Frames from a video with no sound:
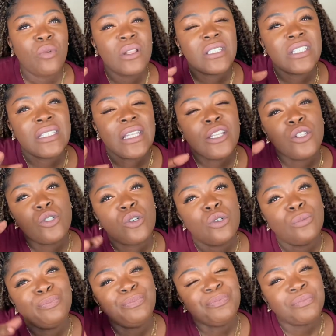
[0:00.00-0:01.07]
just a
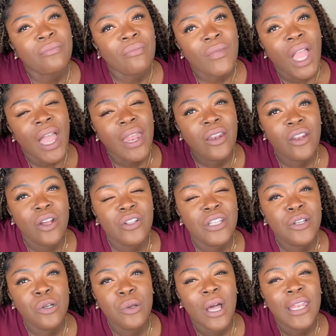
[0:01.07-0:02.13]
little, I don't
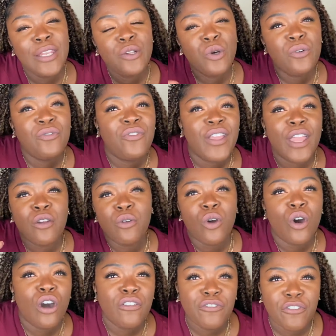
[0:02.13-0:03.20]
know, a little veer
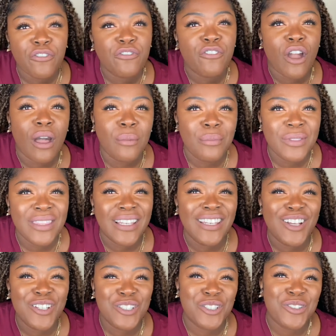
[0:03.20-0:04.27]
off from the
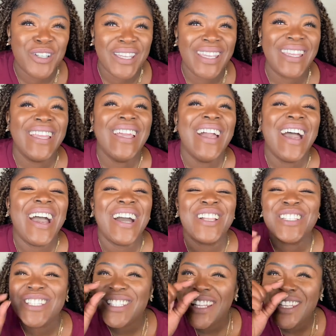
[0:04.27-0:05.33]
luxury,
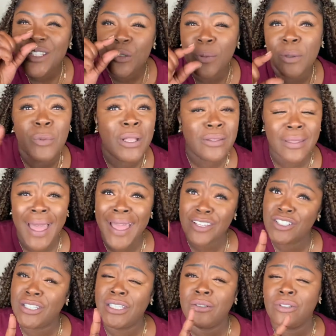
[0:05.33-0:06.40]
just a little bit. Well,
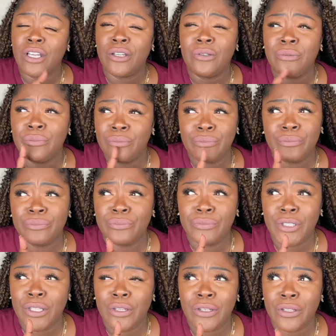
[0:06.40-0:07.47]
actually, no,
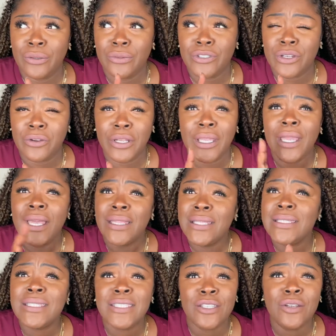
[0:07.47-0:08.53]
sorry.
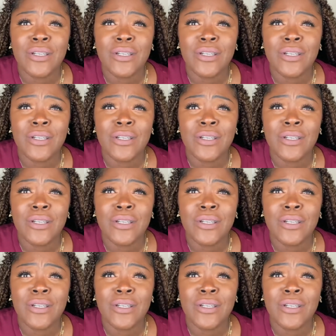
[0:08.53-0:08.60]
This is still